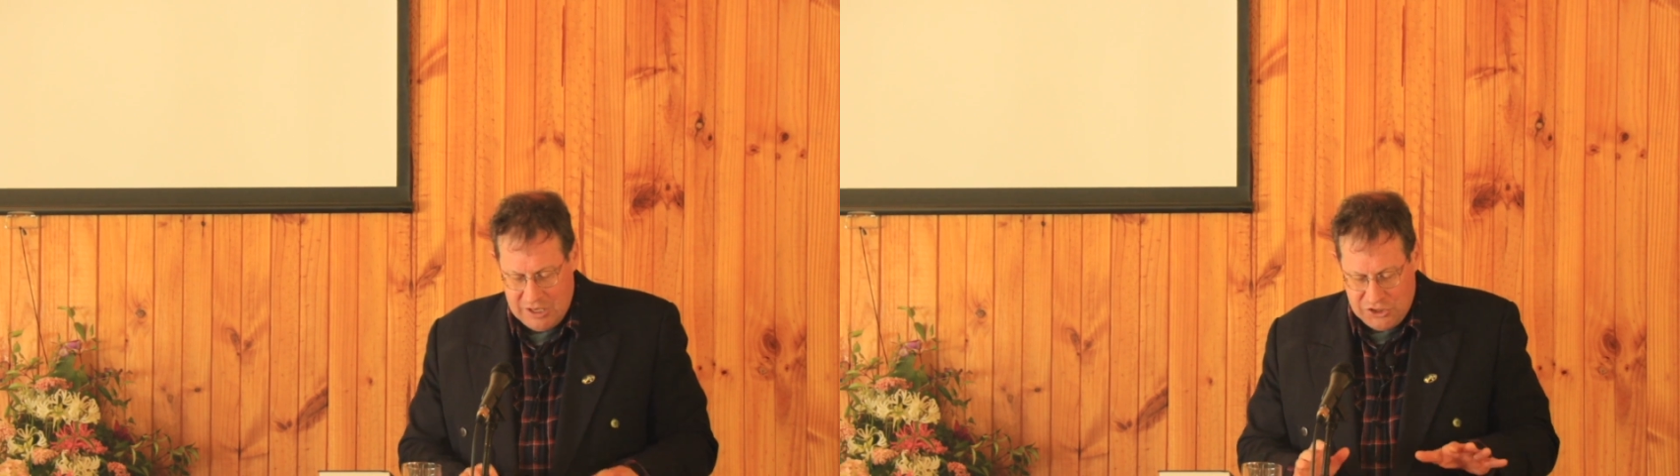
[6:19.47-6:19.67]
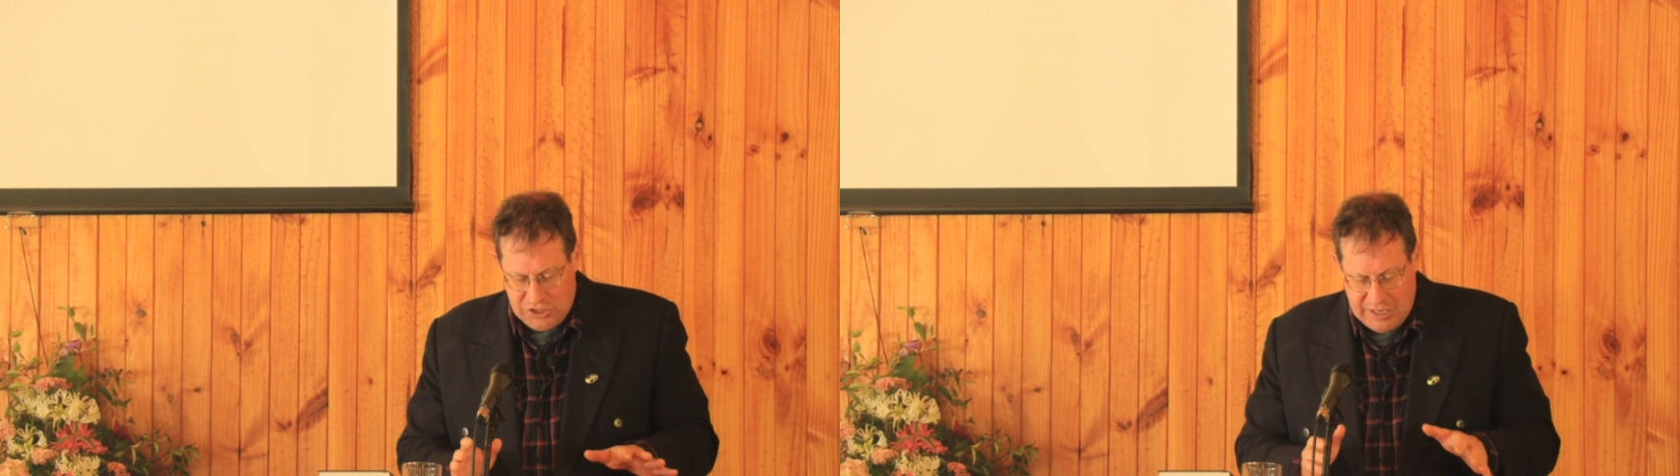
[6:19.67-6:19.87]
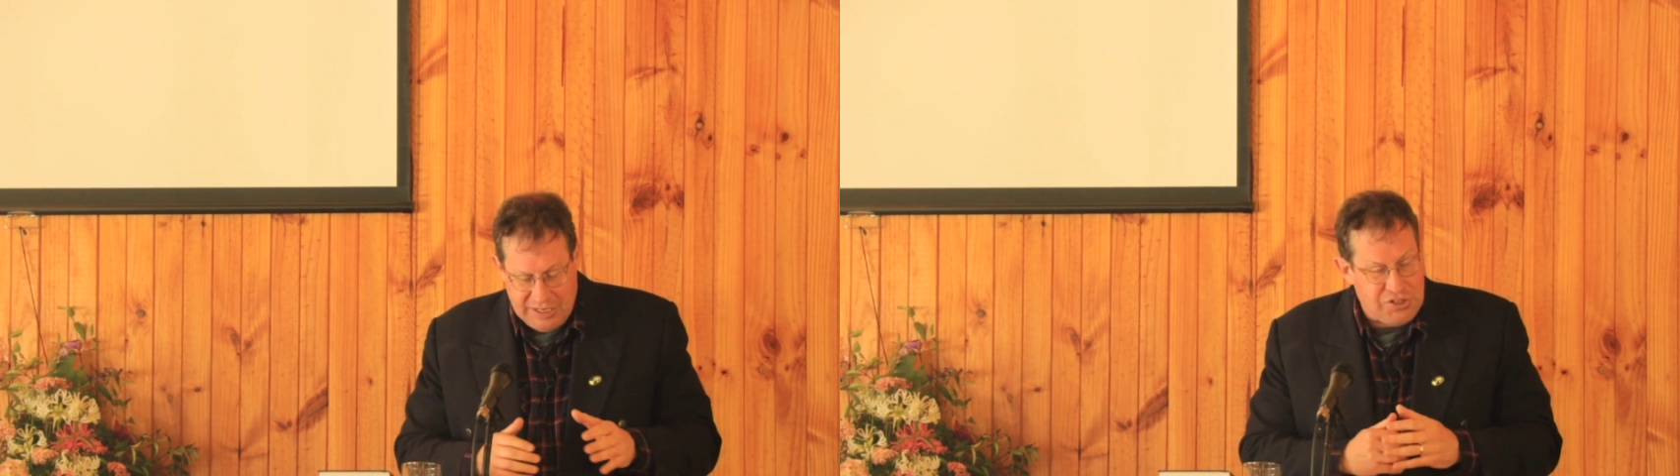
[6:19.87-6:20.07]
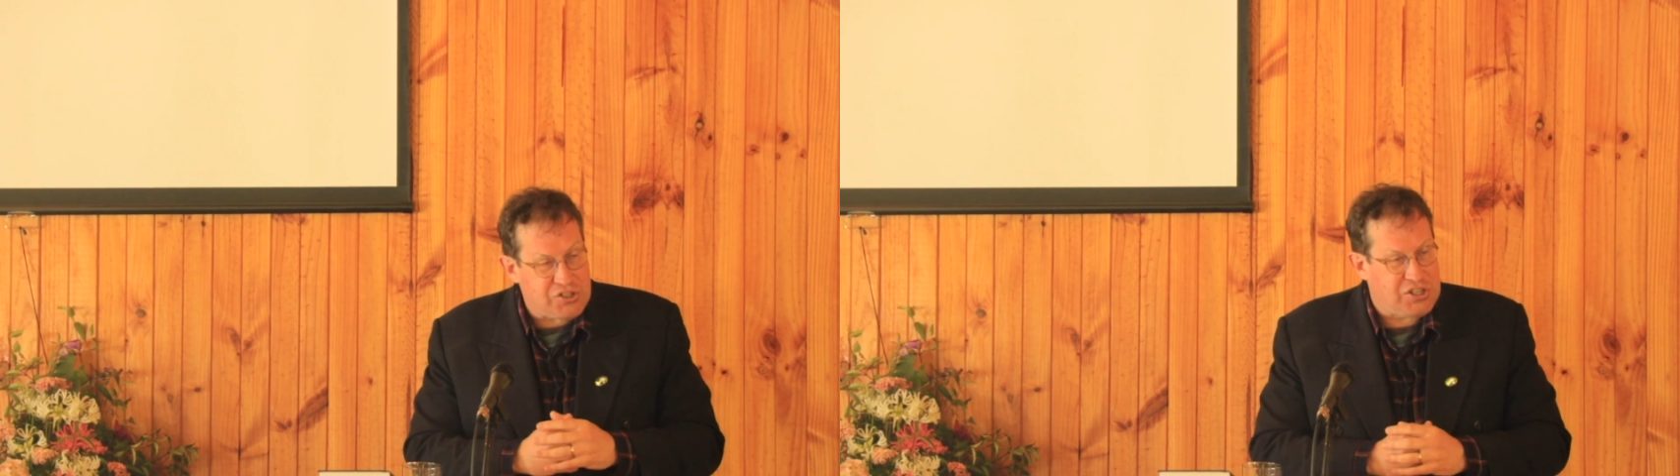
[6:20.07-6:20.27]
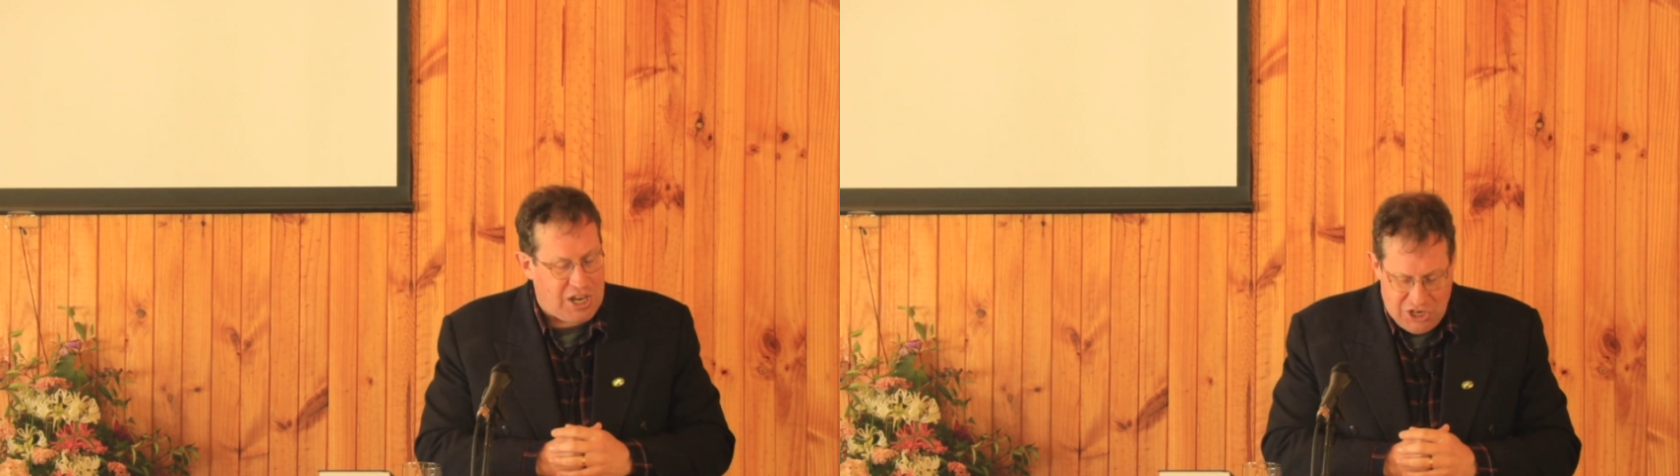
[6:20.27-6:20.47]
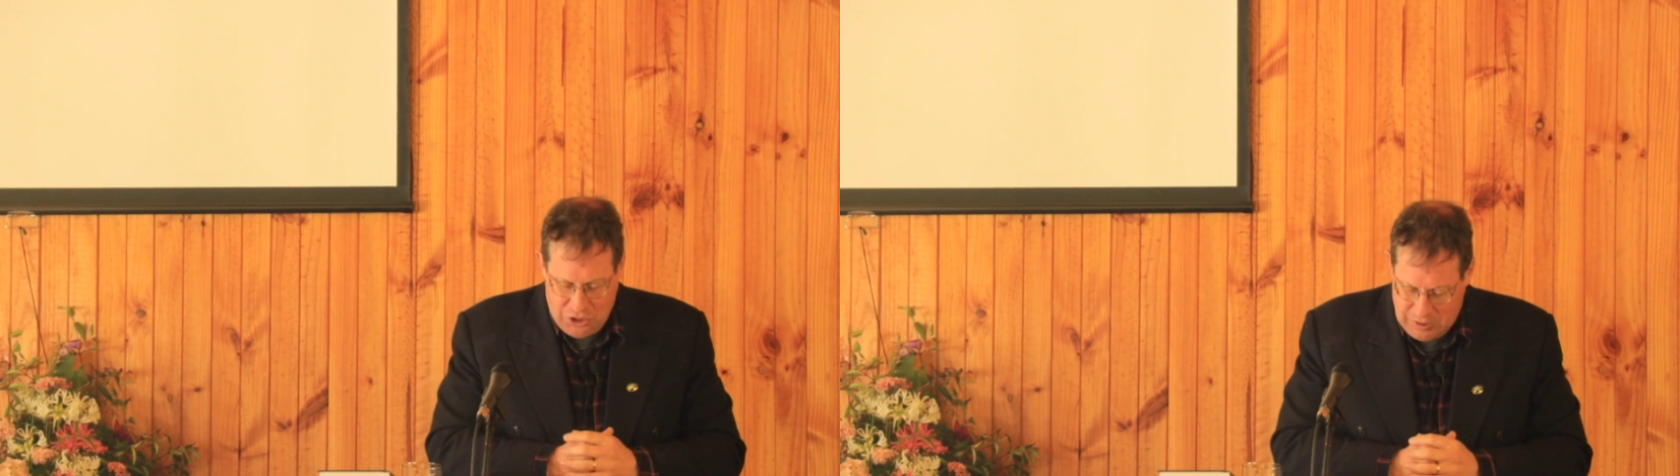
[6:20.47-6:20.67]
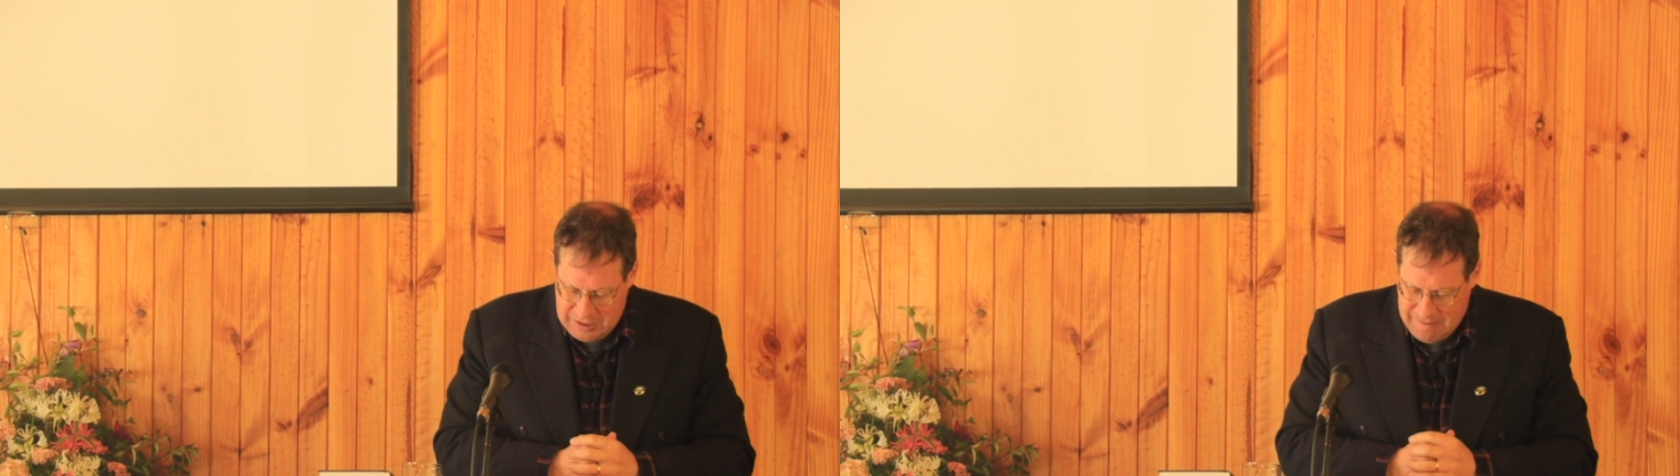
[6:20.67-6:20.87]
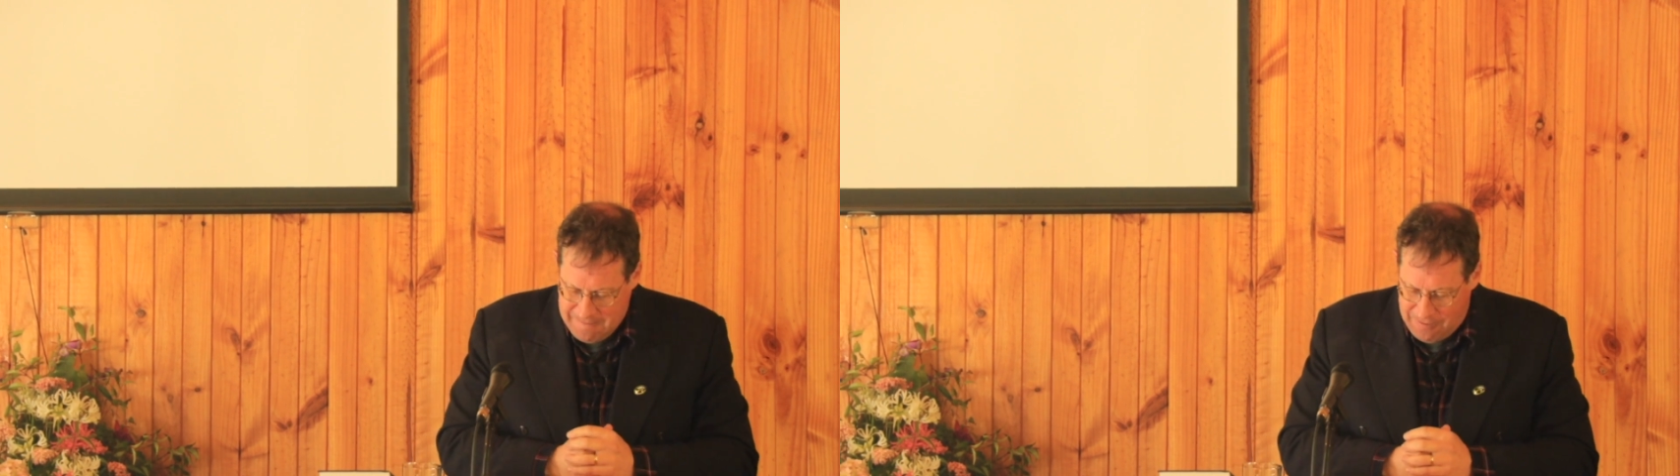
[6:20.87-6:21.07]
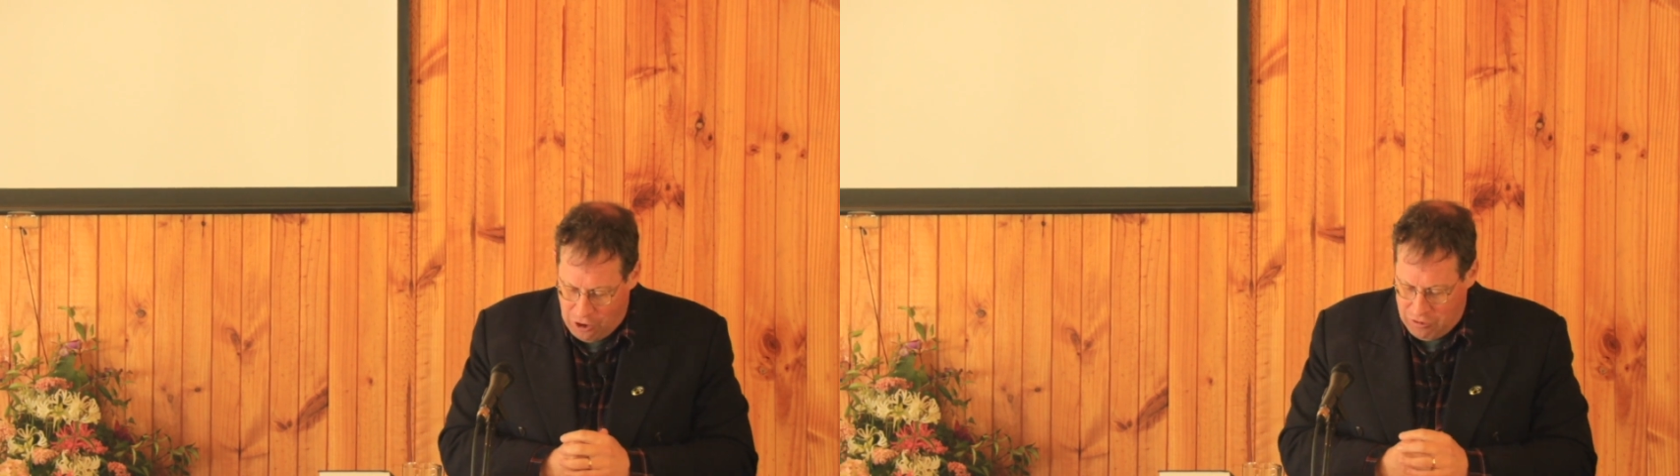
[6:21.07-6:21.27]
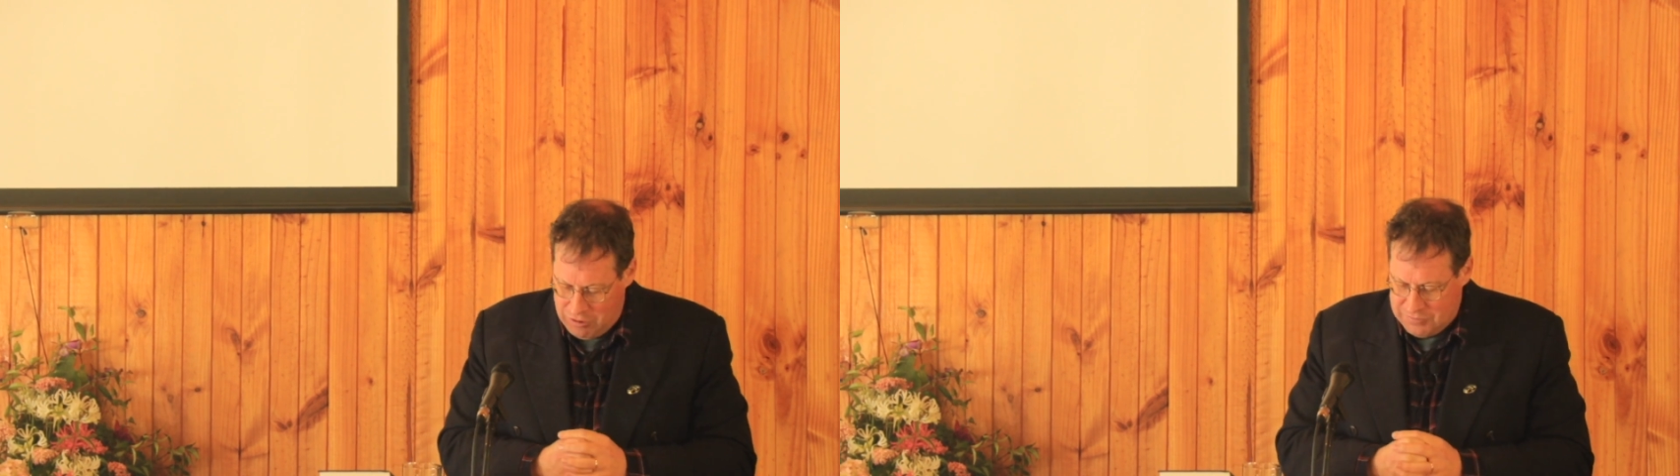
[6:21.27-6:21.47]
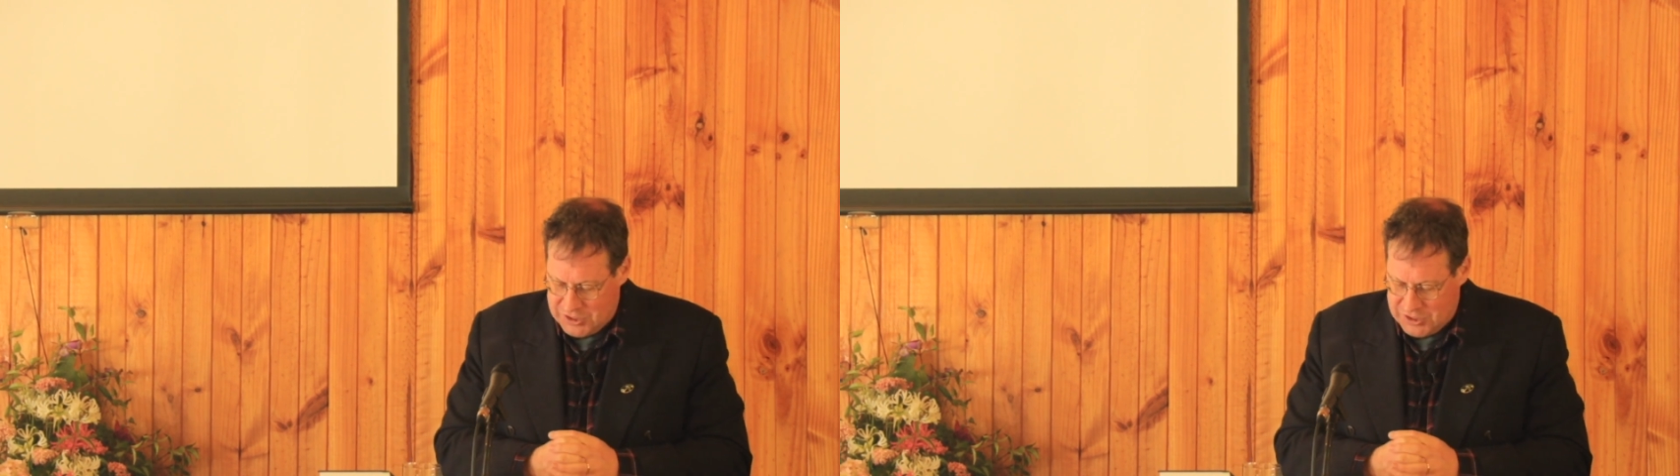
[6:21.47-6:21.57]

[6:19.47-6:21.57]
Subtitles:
to each genuine follower of